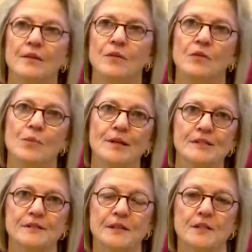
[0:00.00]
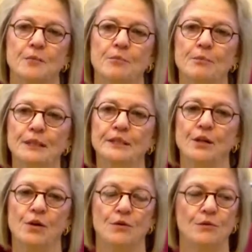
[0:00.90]
The Pennsylvania Building
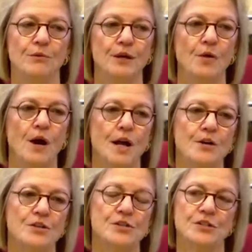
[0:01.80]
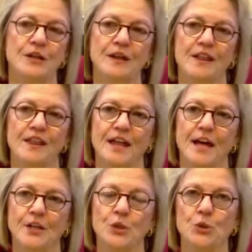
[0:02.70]
Code requires
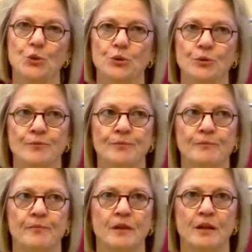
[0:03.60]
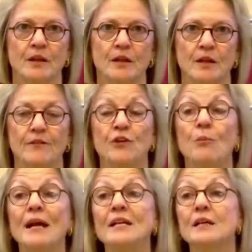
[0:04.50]
that you, if you're
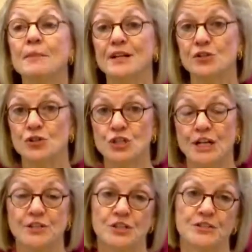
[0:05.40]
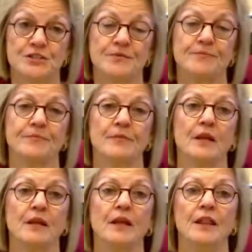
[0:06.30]
making major changes,
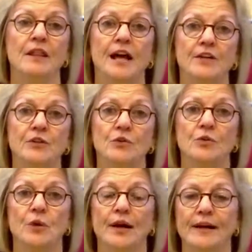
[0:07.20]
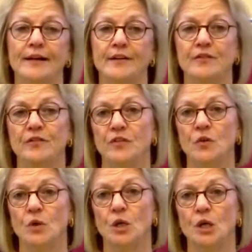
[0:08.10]
that you have
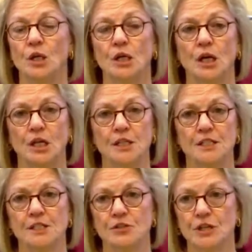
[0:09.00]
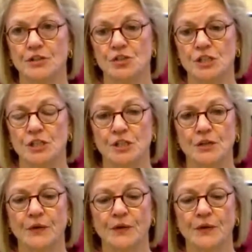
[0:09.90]
your architect or engineer